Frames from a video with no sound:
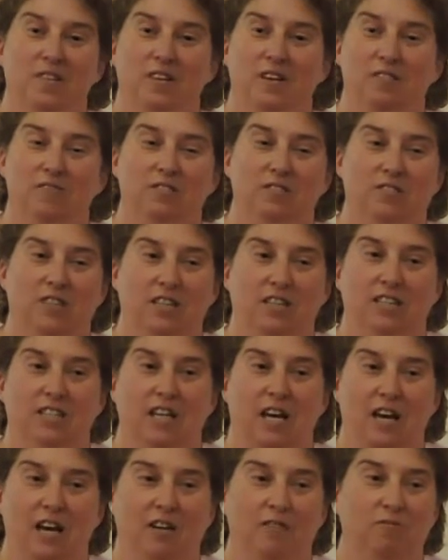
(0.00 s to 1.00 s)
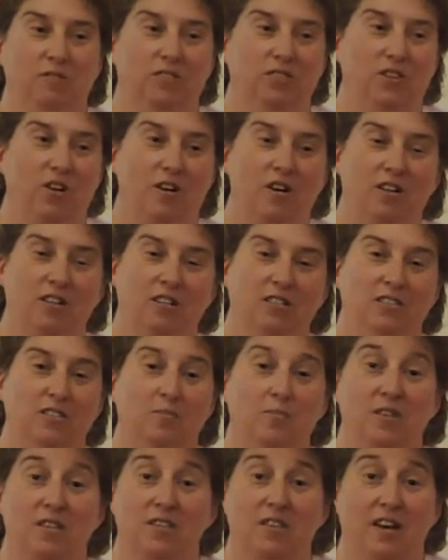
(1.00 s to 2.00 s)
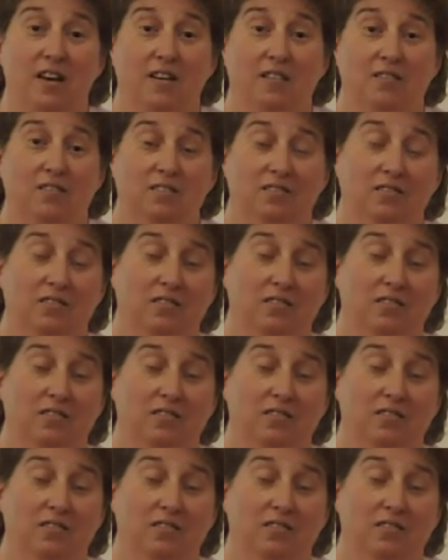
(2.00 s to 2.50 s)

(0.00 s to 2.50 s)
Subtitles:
It was like God was talking to me then.